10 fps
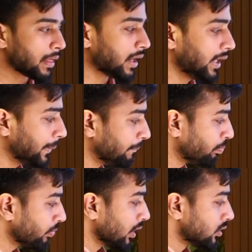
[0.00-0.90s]
right?
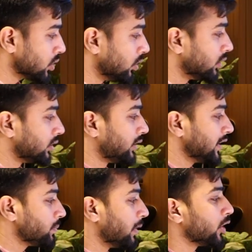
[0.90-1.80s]
So
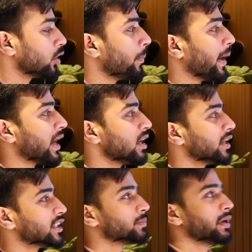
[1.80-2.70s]
this particular
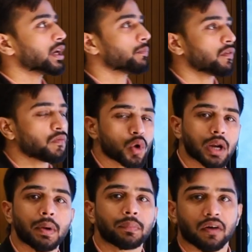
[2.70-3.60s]
panel is made up of 4
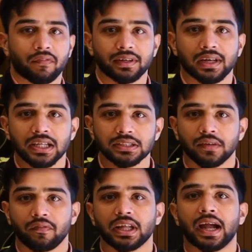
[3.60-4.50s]
mm toughened glass
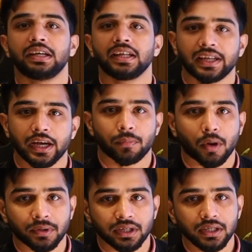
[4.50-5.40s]
with an anti-glare
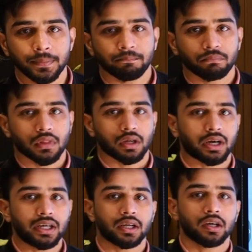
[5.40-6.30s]
property,
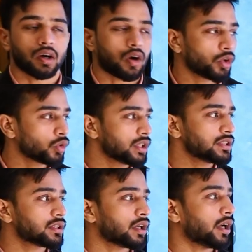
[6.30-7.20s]
right? Onto
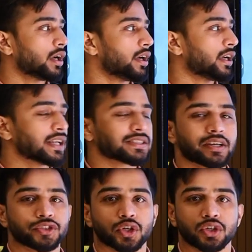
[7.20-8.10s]
this, it has a
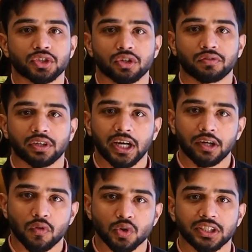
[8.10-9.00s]
resolution of
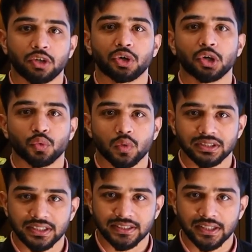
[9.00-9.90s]
3840 to
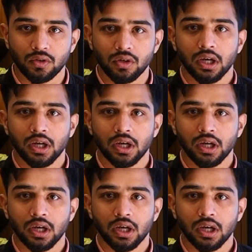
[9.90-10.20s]
2160